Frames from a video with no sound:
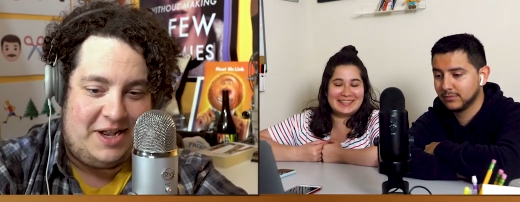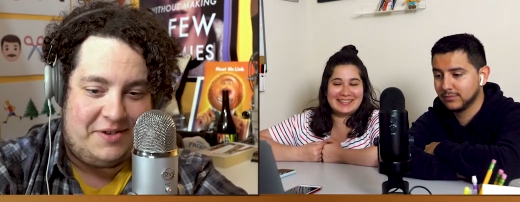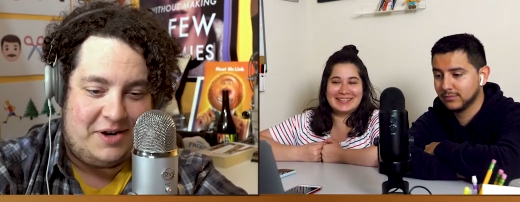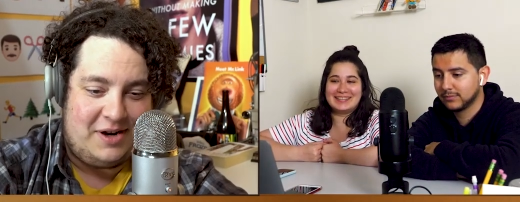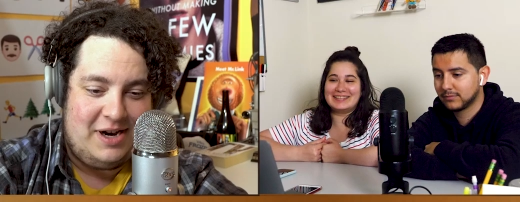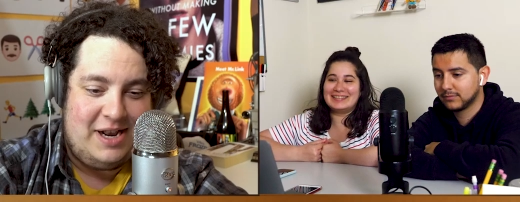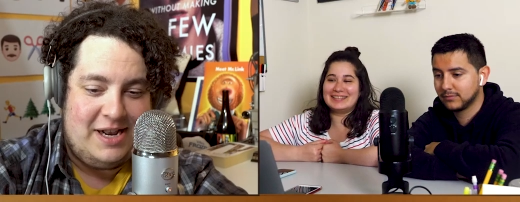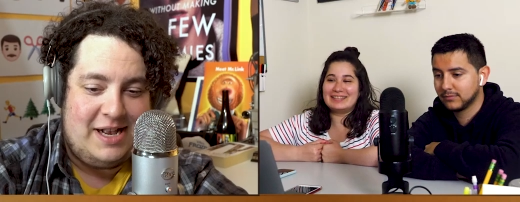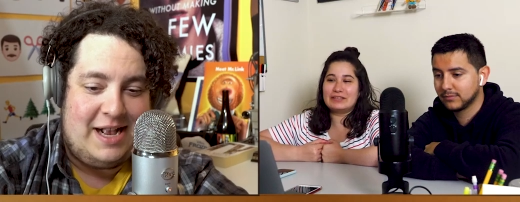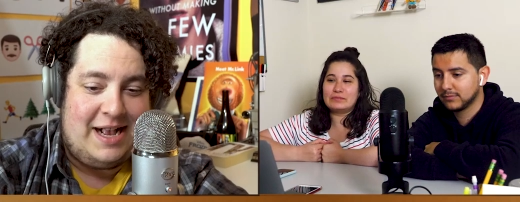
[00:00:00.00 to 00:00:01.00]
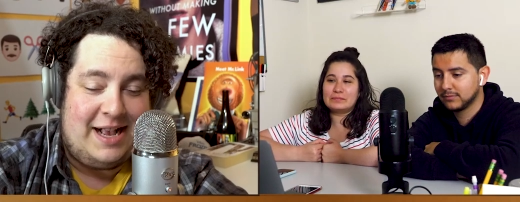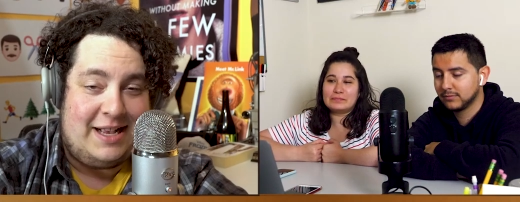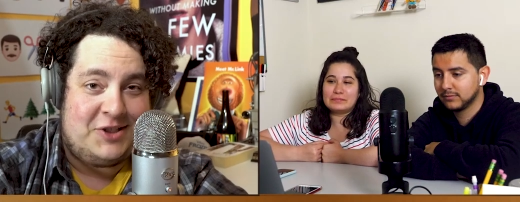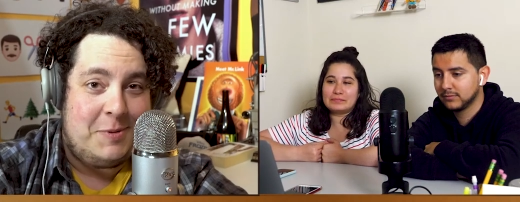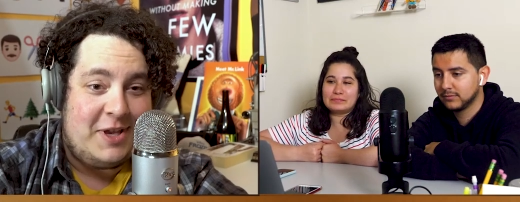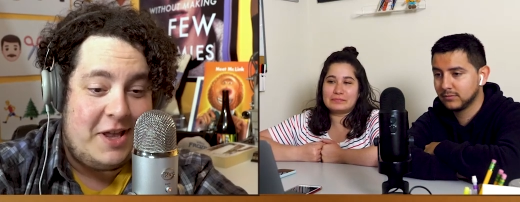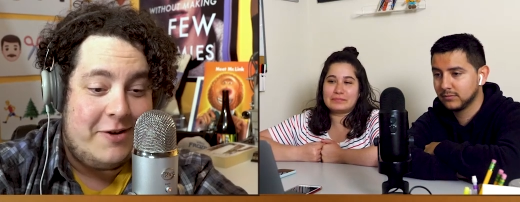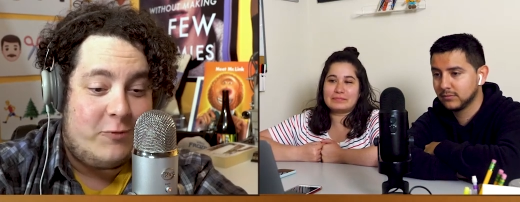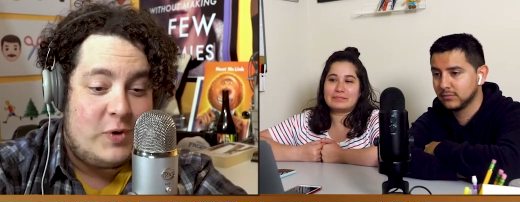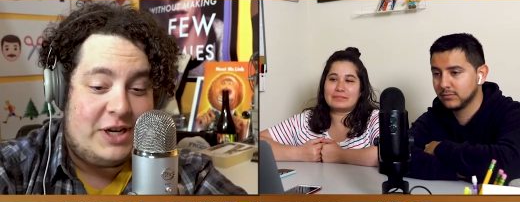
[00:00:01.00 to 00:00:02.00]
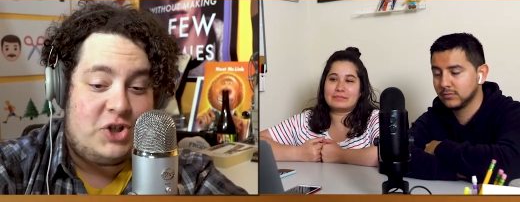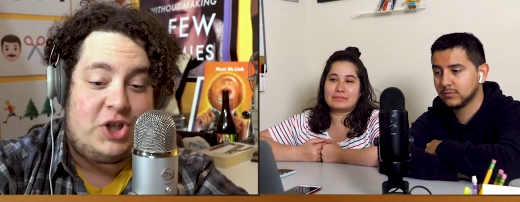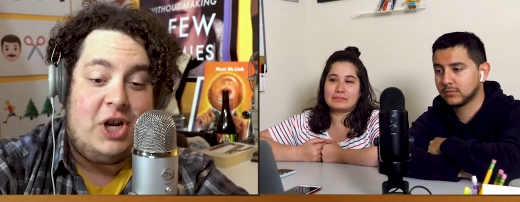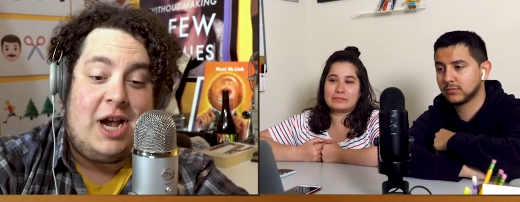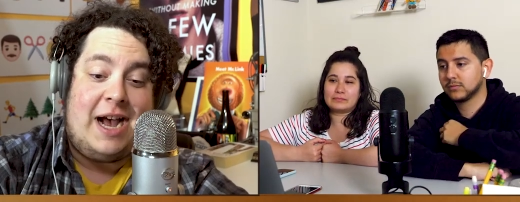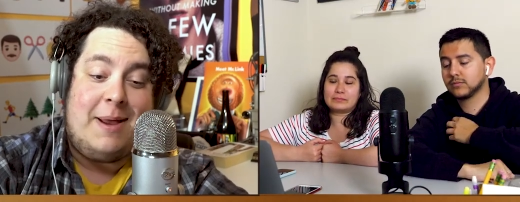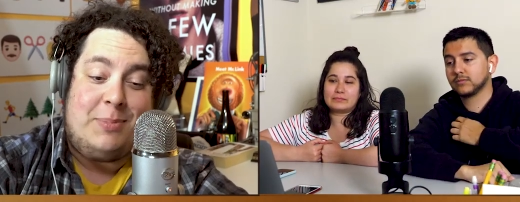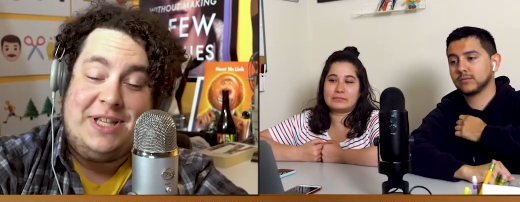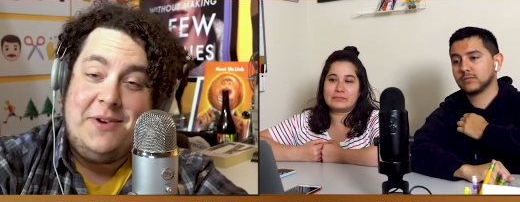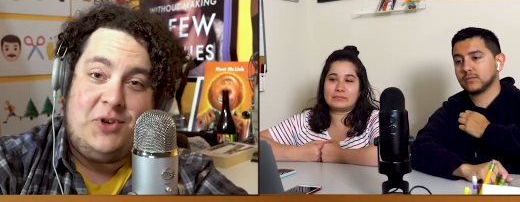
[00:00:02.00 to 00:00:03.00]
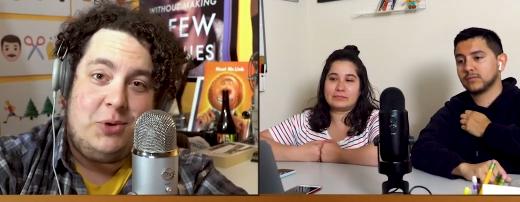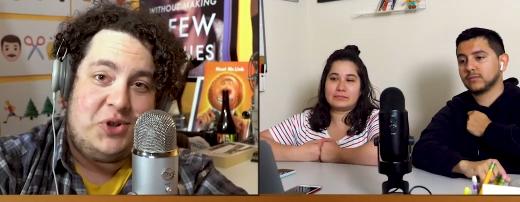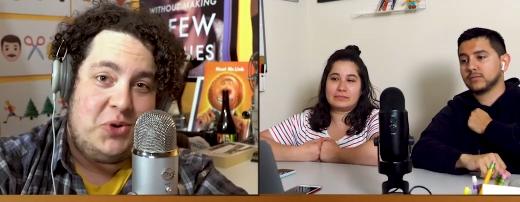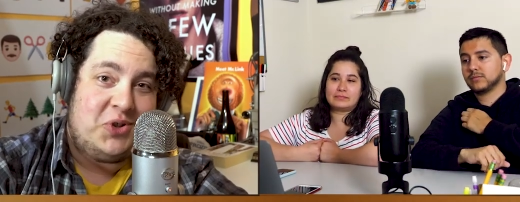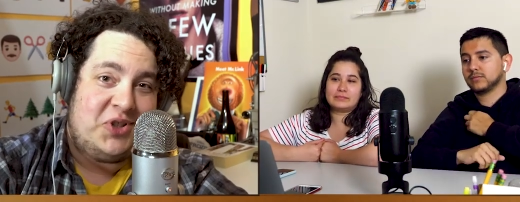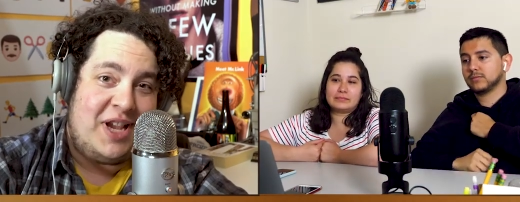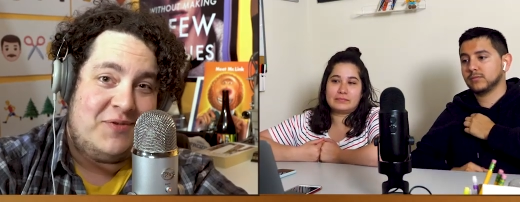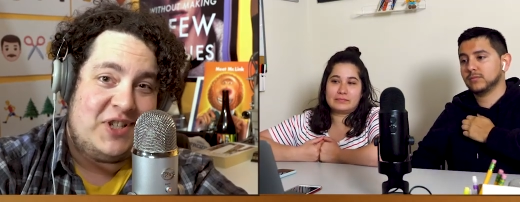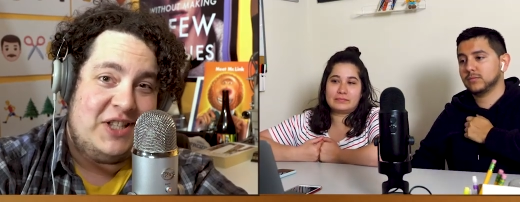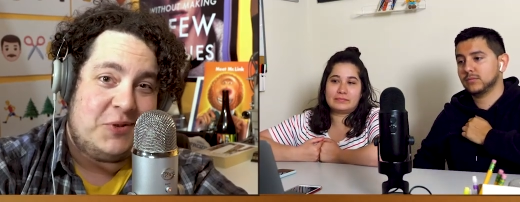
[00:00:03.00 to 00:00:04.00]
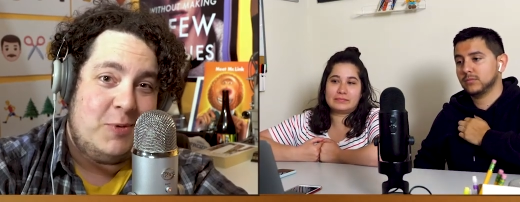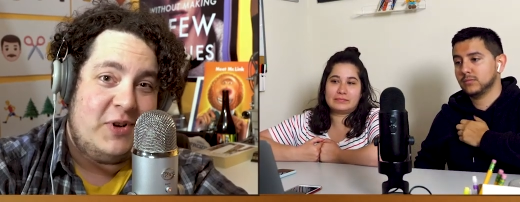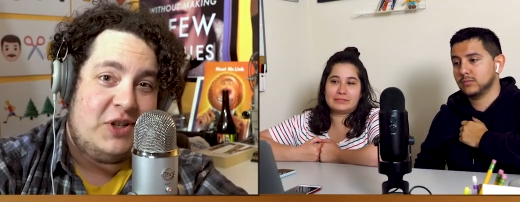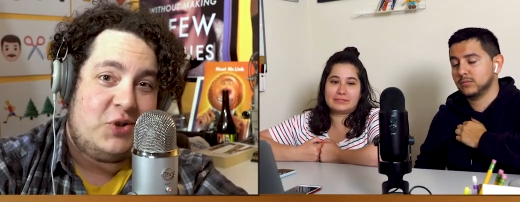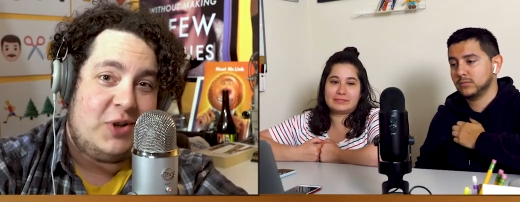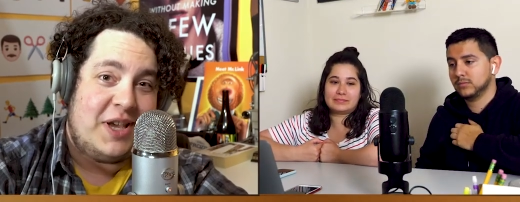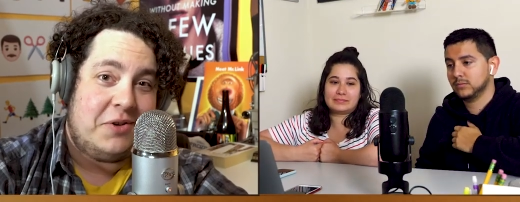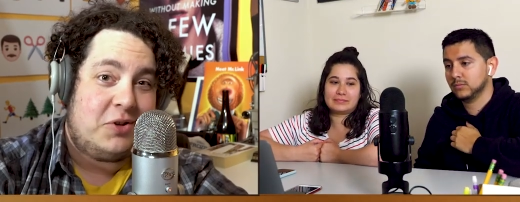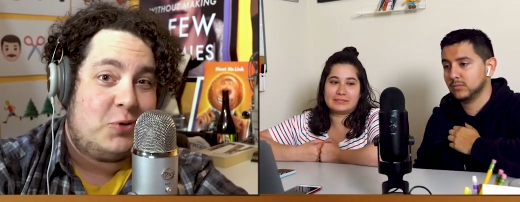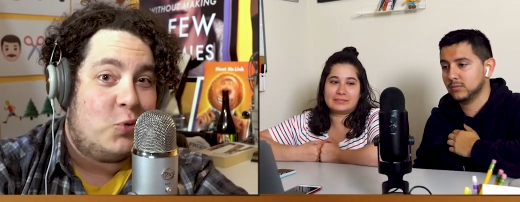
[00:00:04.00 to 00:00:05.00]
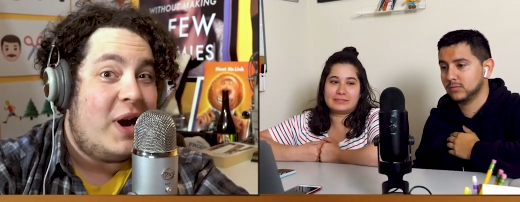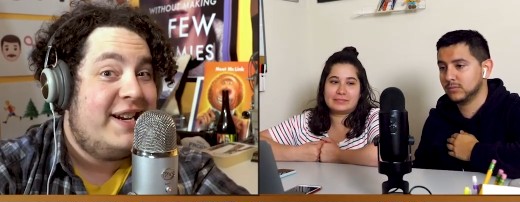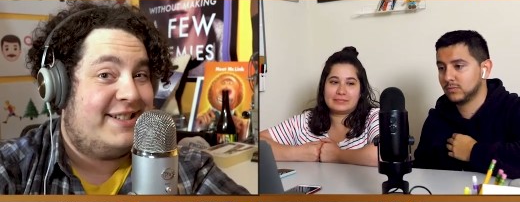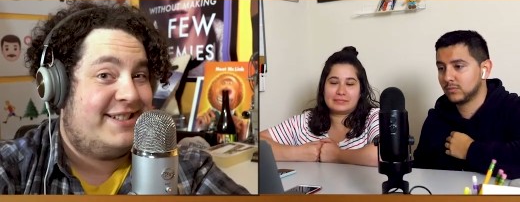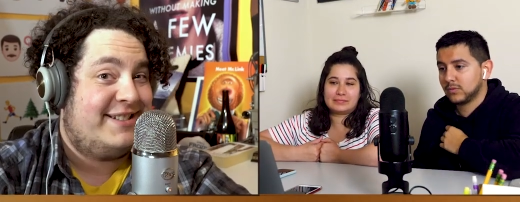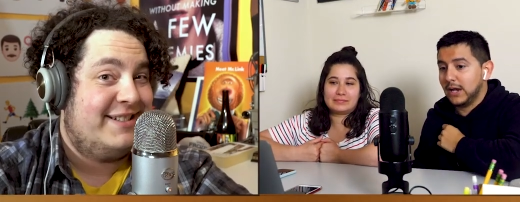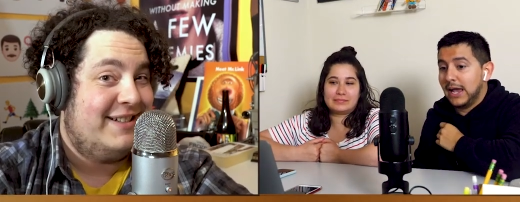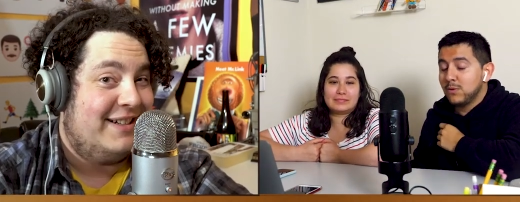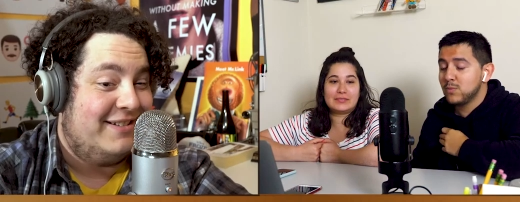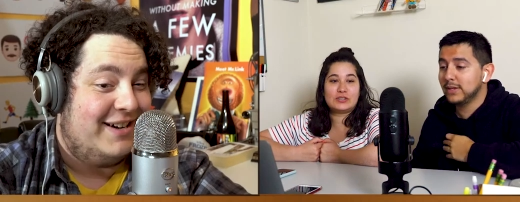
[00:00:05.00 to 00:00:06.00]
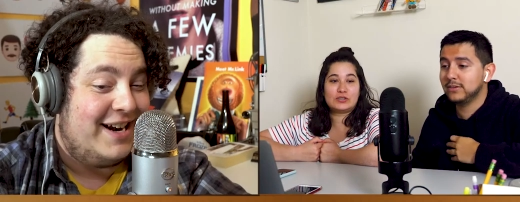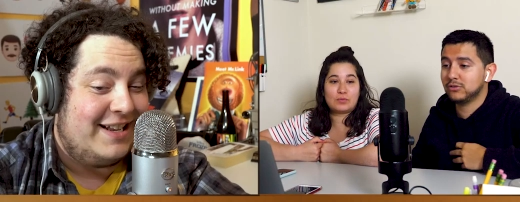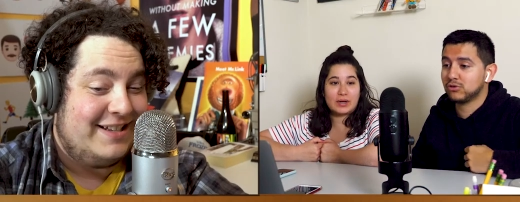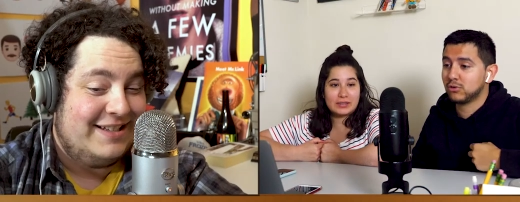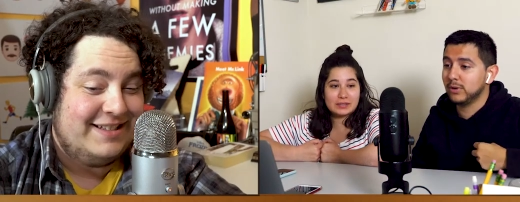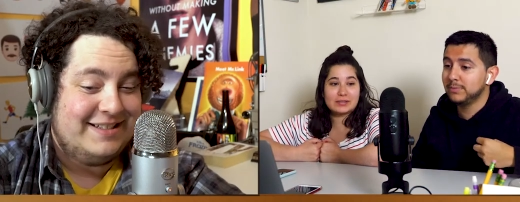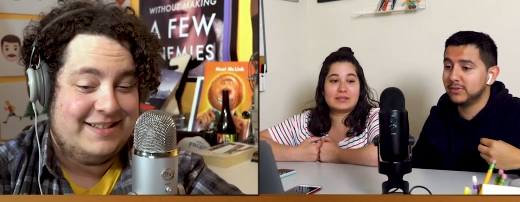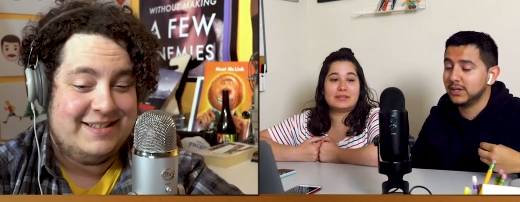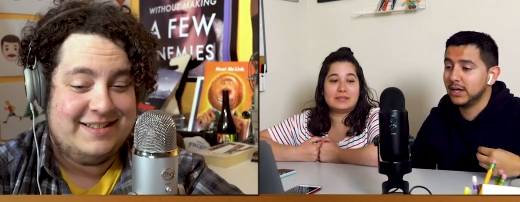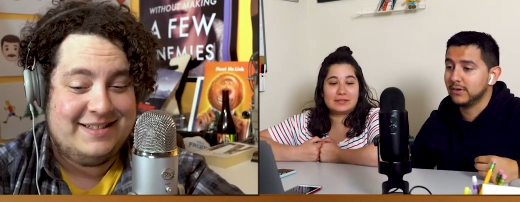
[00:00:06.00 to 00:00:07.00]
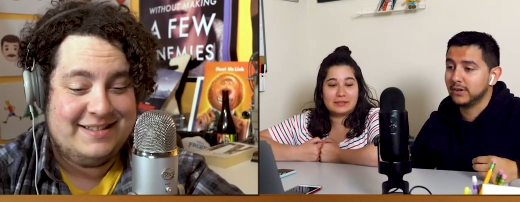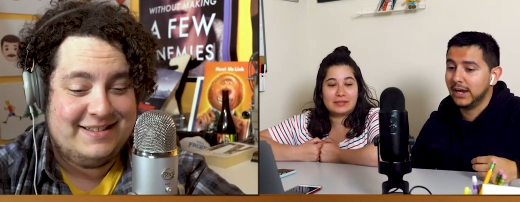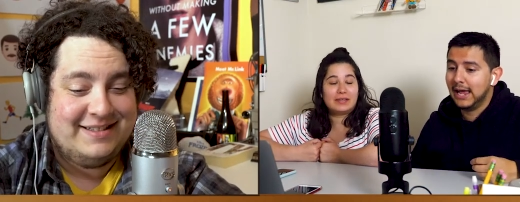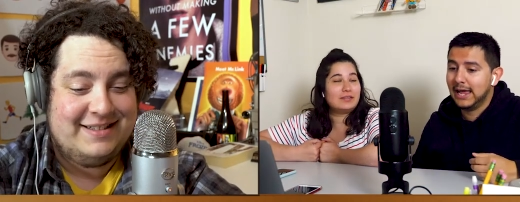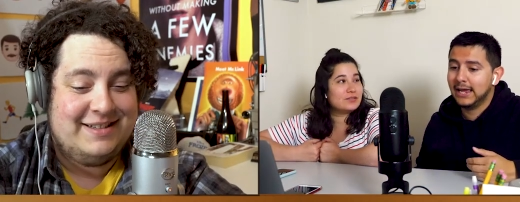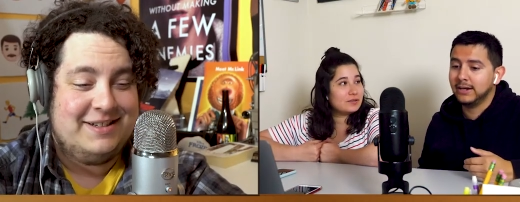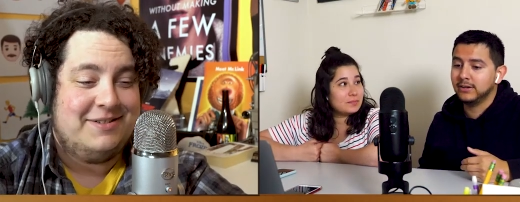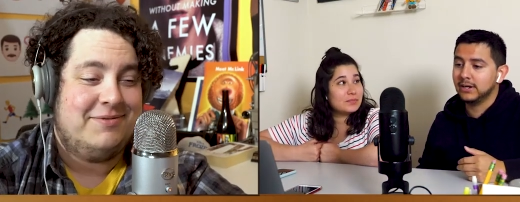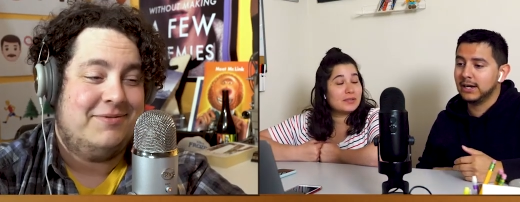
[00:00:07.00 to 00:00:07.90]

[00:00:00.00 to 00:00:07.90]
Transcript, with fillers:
Speaker 1: other. Uh, speaking of which, I believe you two have seen this movie together twice
Speaker 2: and already. read the twice. script together. And